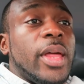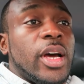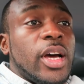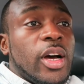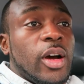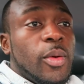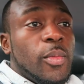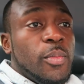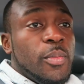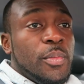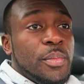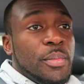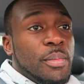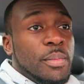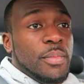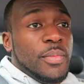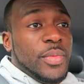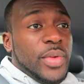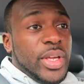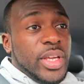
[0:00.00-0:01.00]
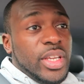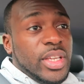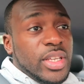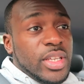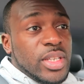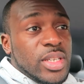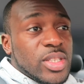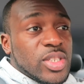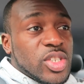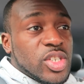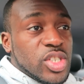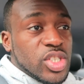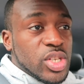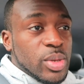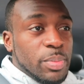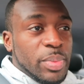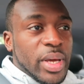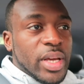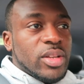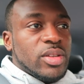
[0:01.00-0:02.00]
um, it's just
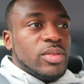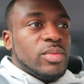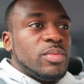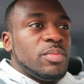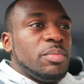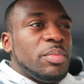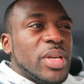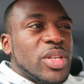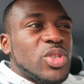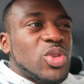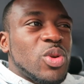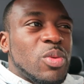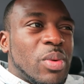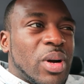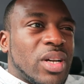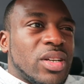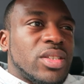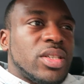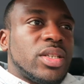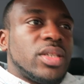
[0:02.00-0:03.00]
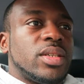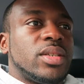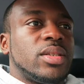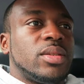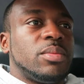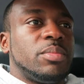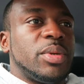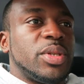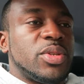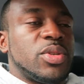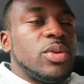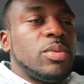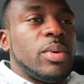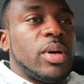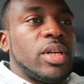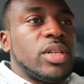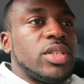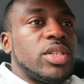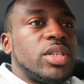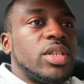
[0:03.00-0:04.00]
a bit, bit too much, bit too
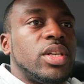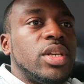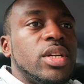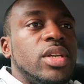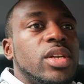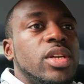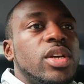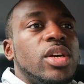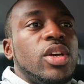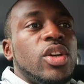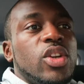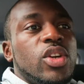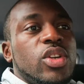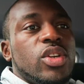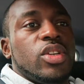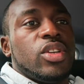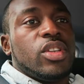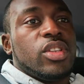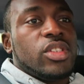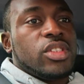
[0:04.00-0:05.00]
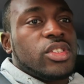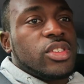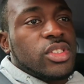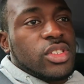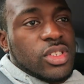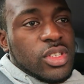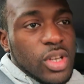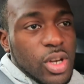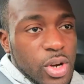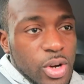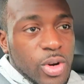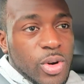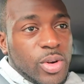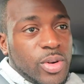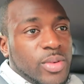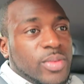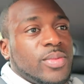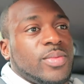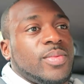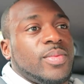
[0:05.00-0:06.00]
much. So,
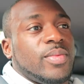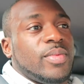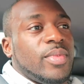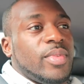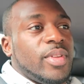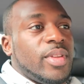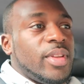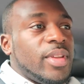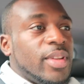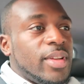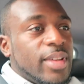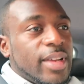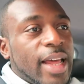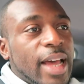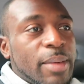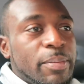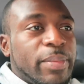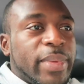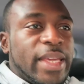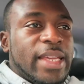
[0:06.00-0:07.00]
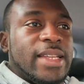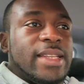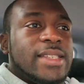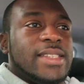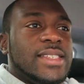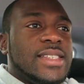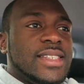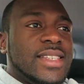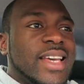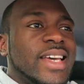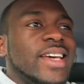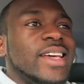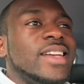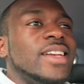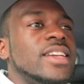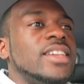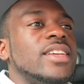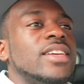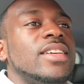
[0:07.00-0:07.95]
that being said,